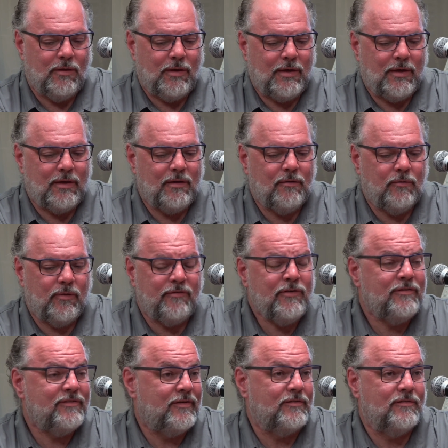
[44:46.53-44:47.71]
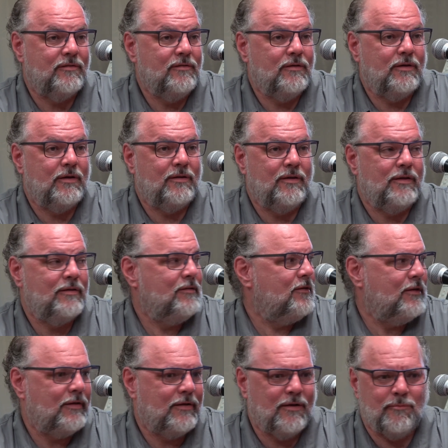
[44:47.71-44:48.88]
And lift assist,
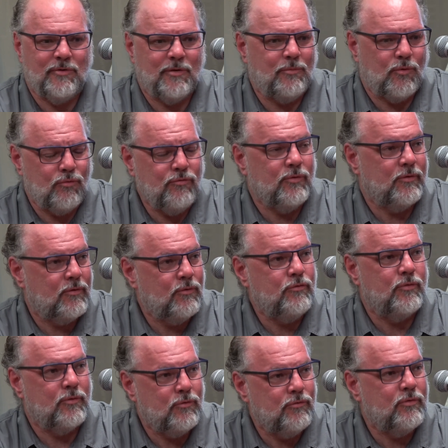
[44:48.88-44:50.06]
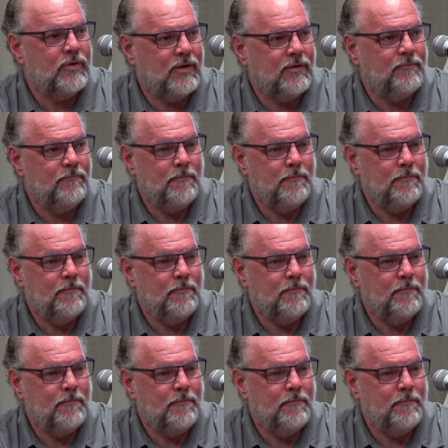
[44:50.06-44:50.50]
it comes up over and over and over again.